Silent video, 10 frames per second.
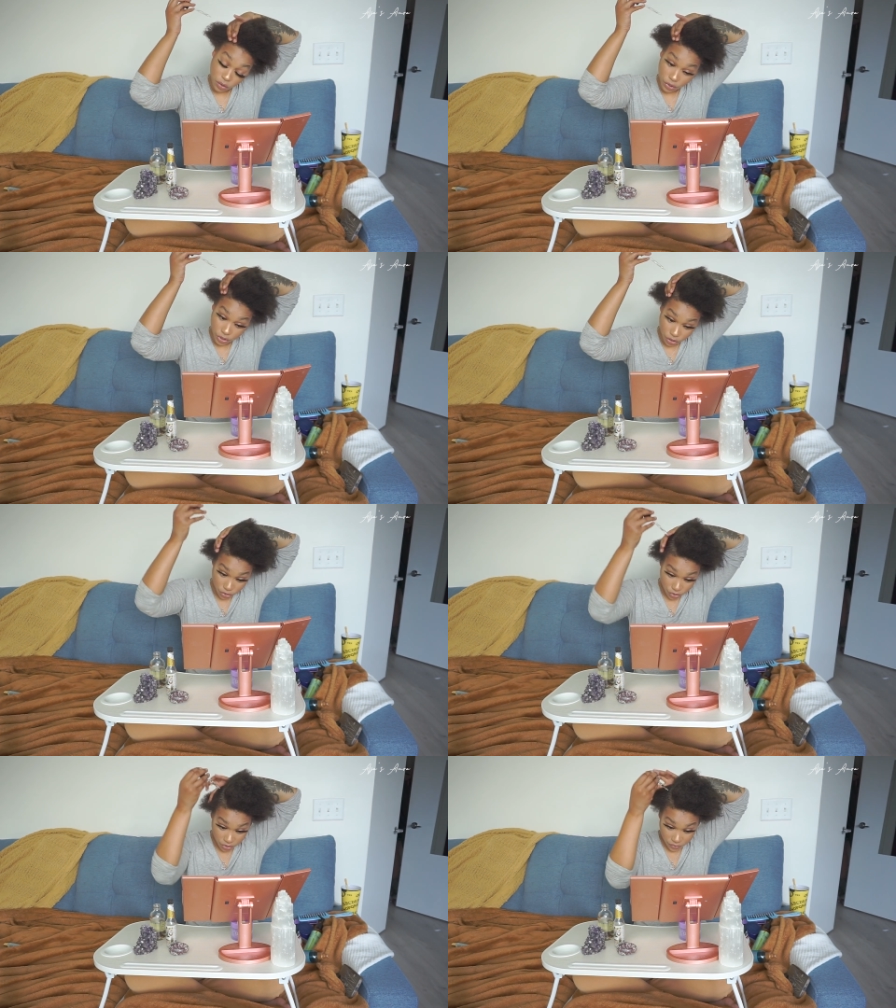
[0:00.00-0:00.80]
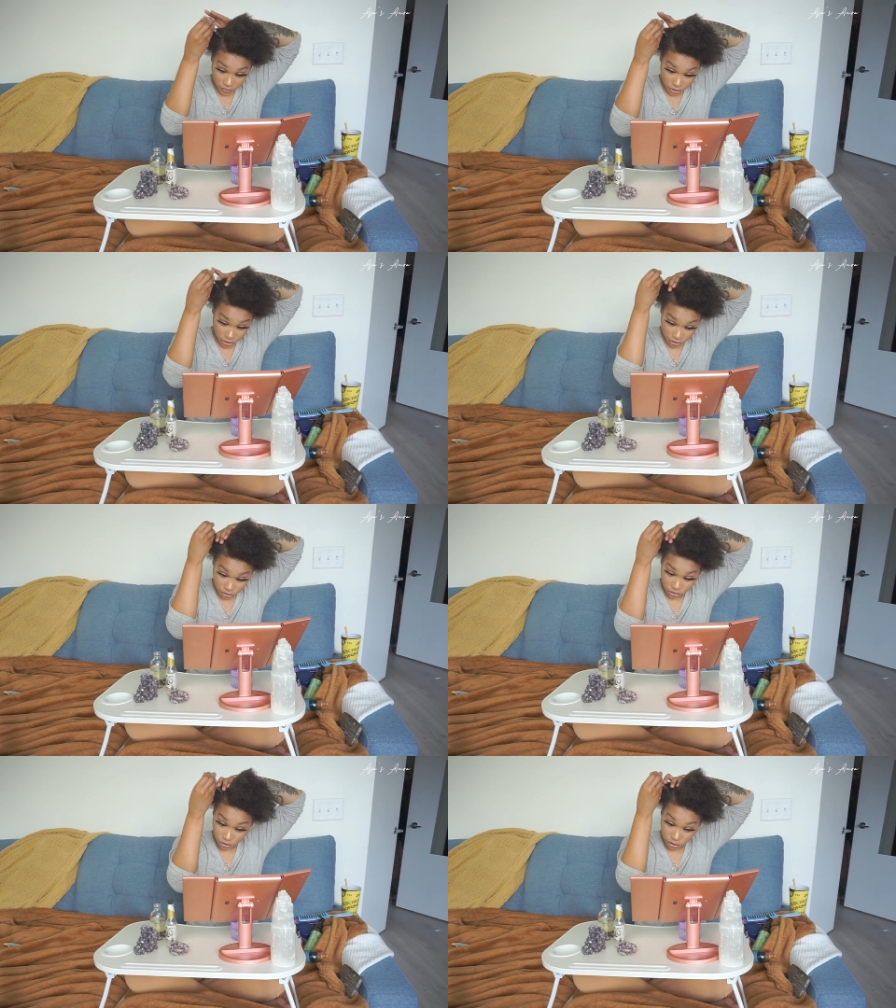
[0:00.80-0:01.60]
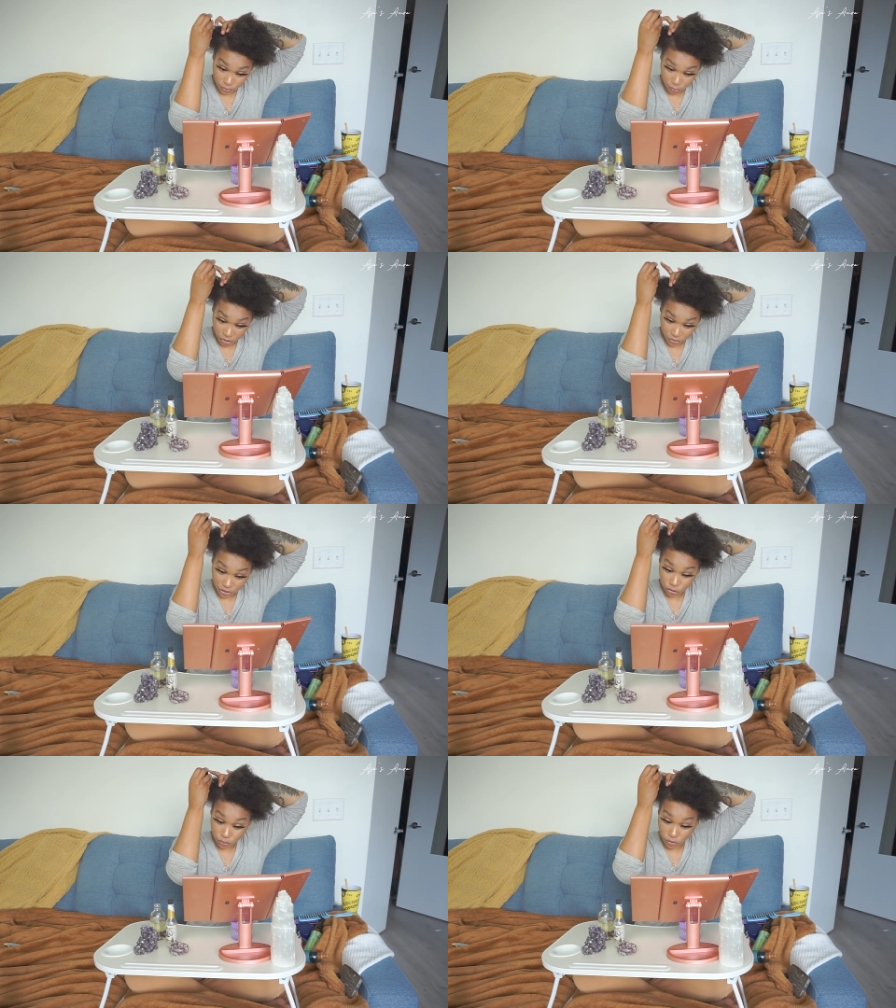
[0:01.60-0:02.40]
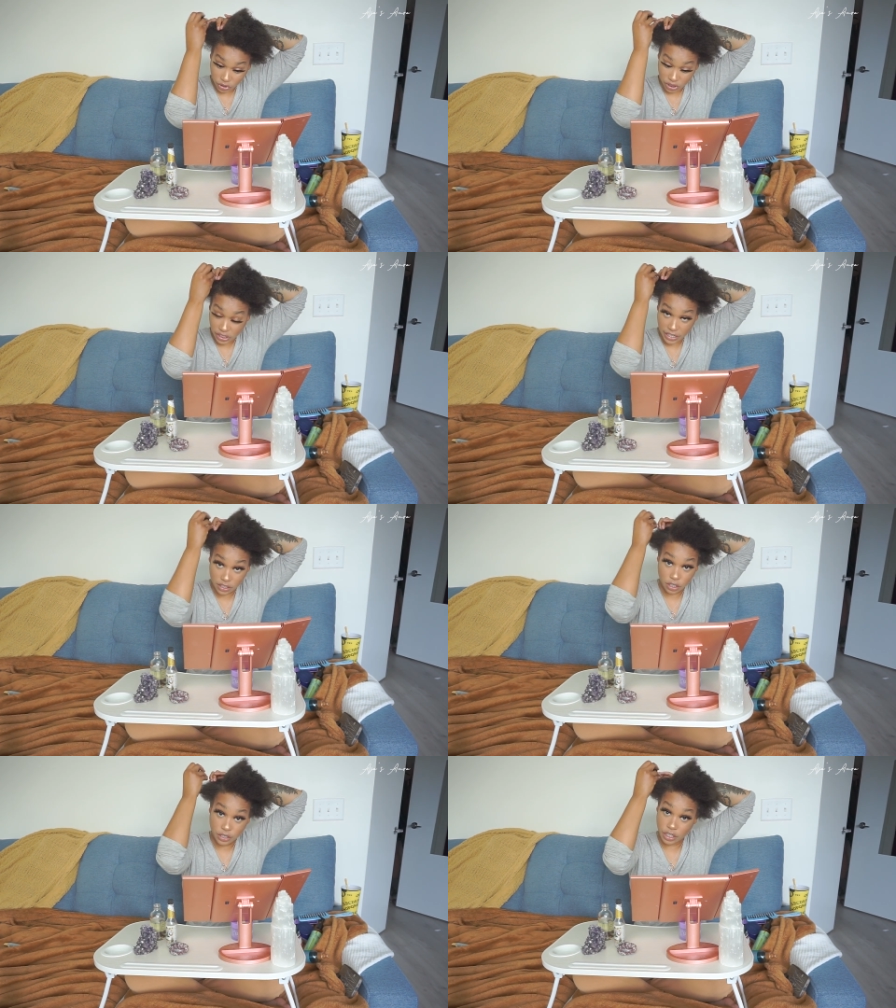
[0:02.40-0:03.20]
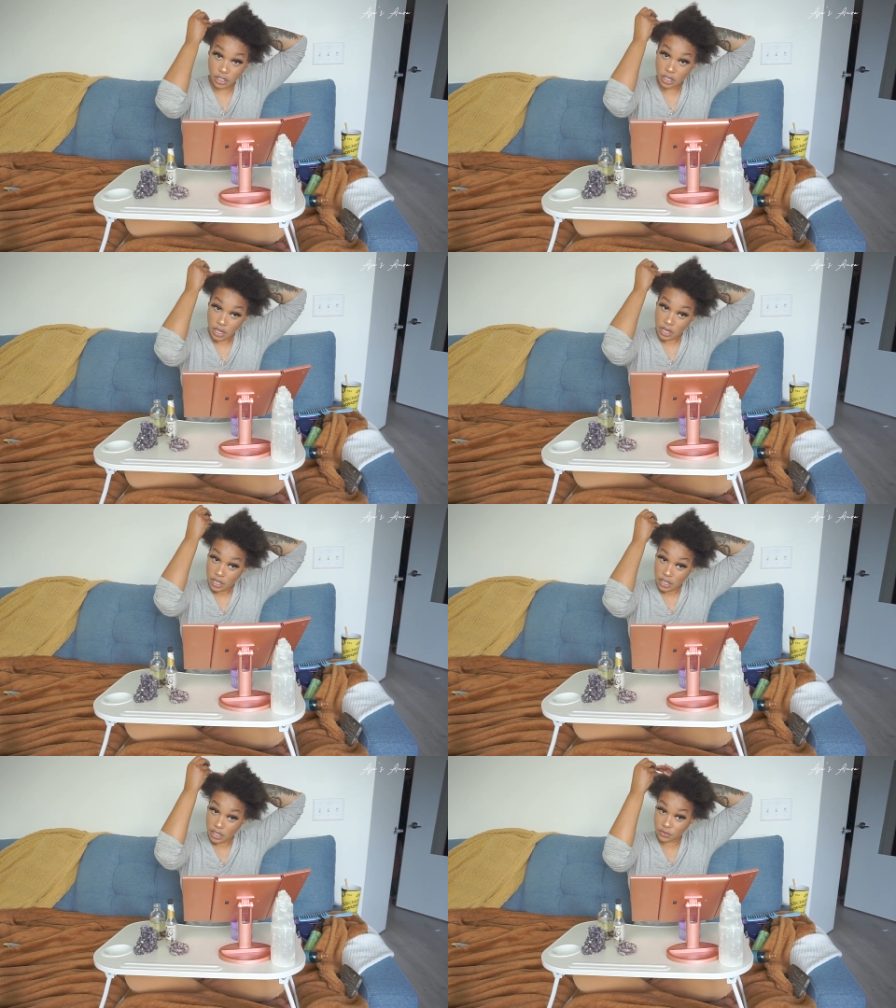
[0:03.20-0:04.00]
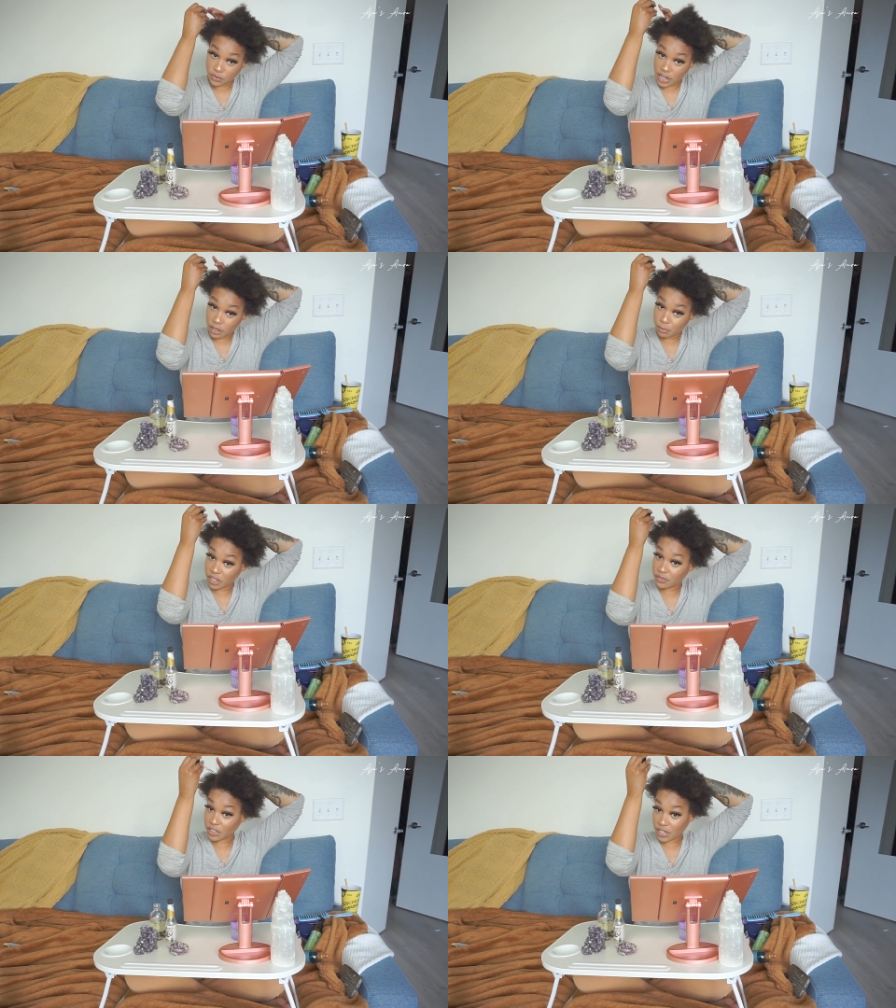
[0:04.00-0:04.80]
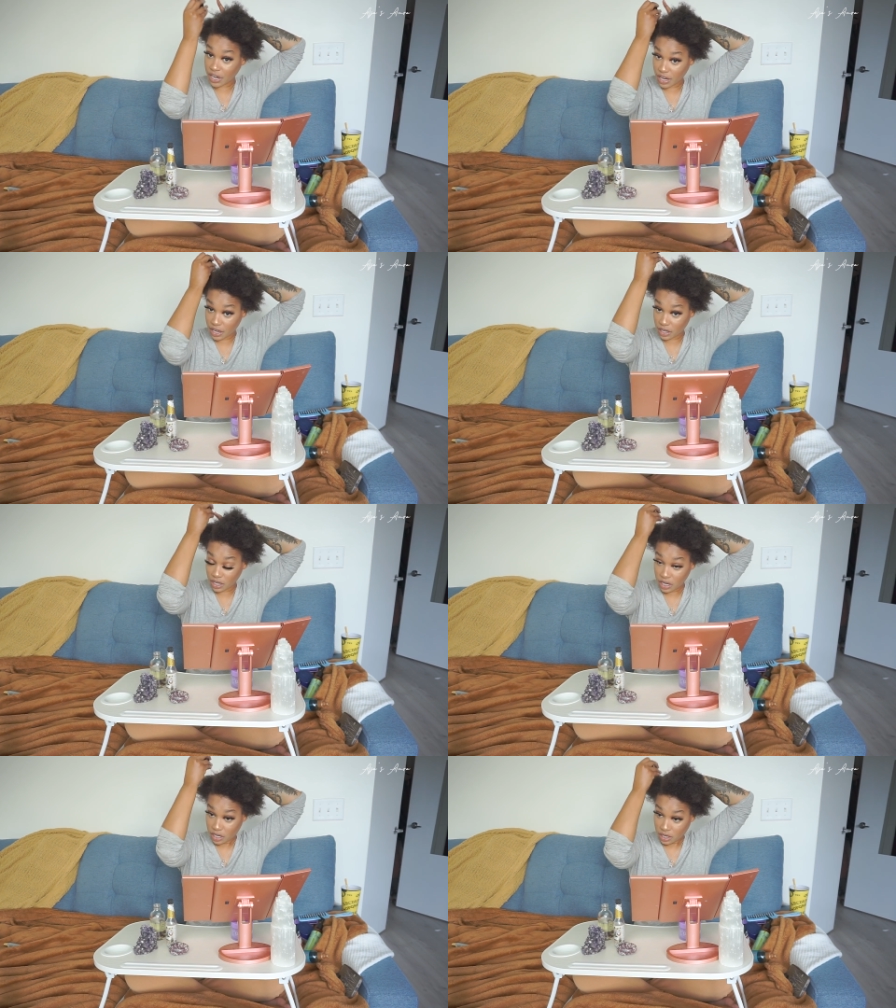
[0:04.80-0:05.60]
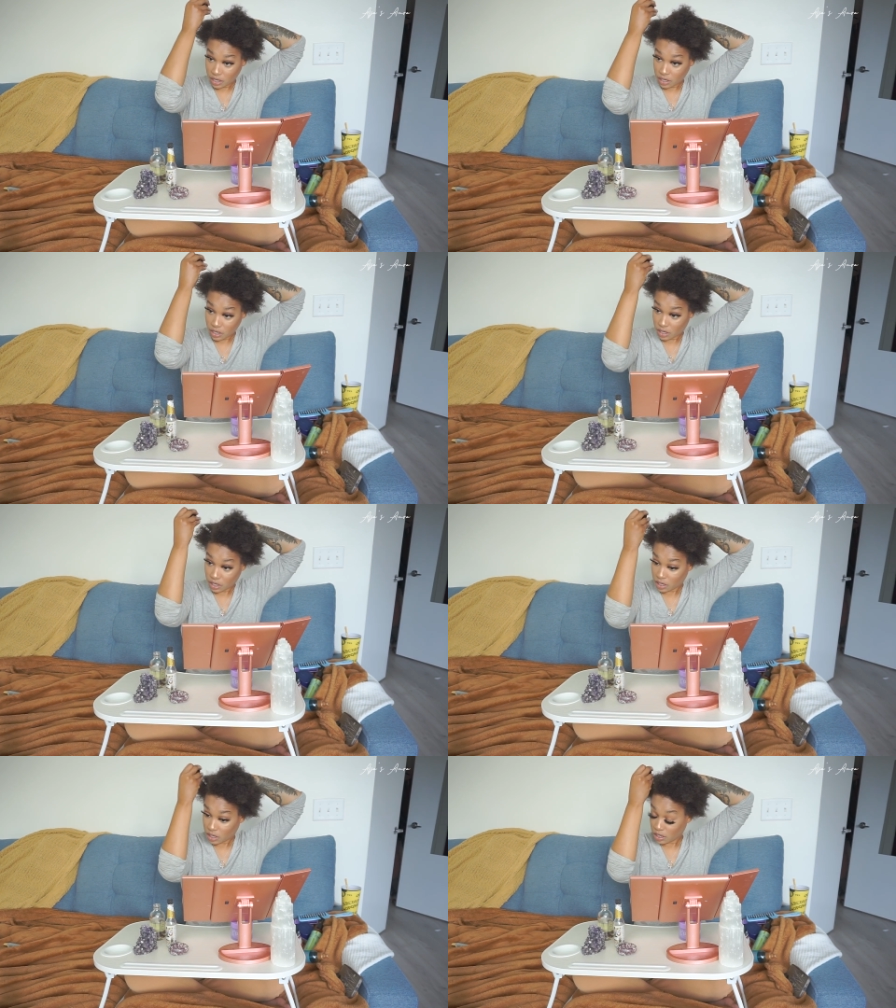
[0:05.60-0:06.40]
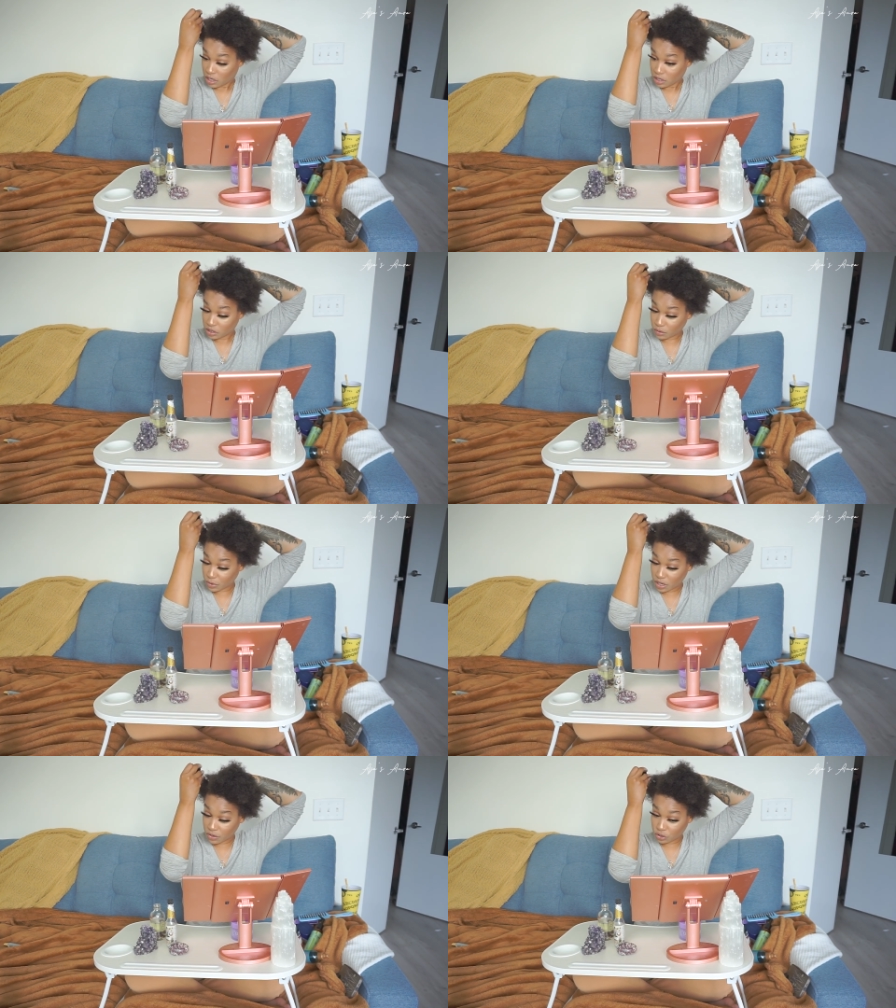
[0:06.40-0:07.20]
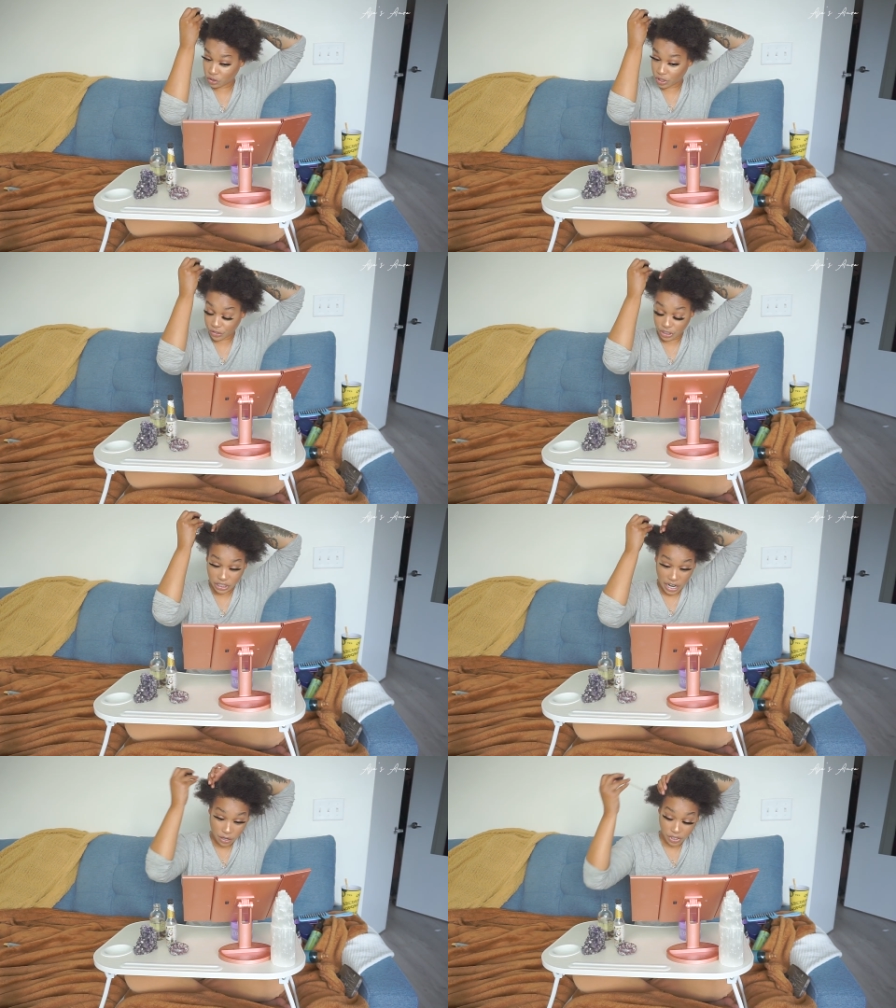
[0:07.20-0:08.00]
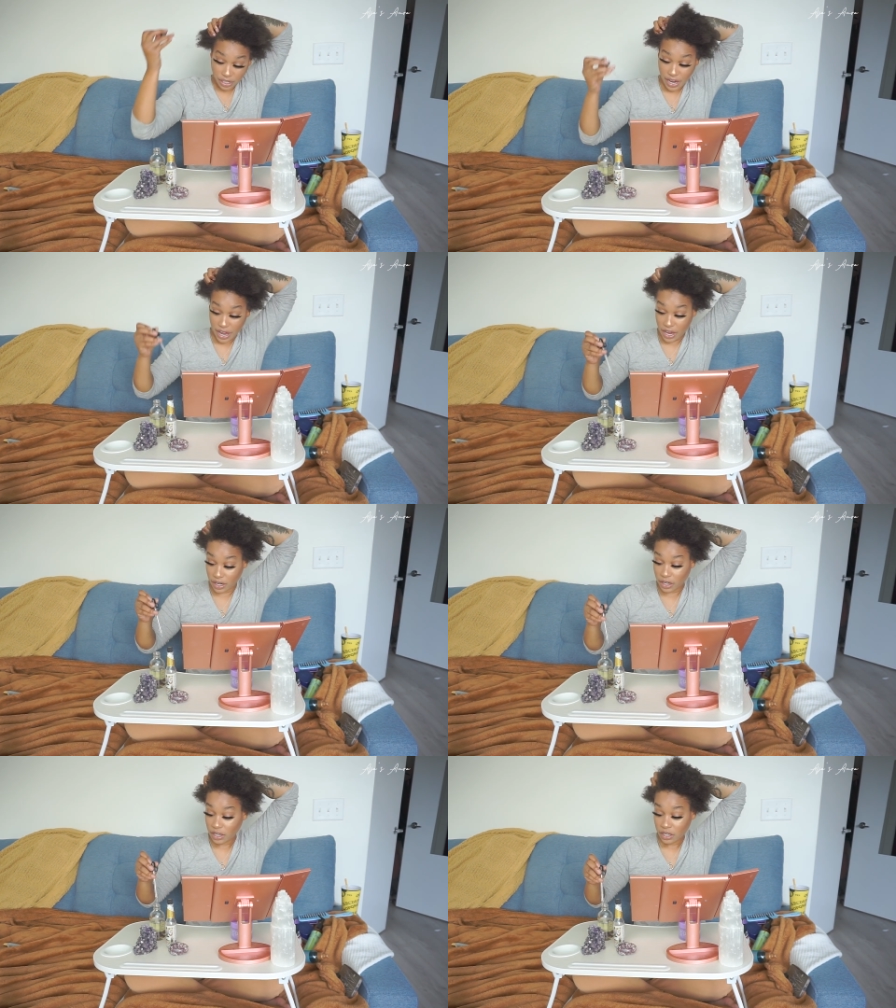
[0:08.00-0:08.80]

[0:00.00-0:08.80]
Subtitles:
or the universe, your spiritual center. It's right above your head. So we're going to nourish our head.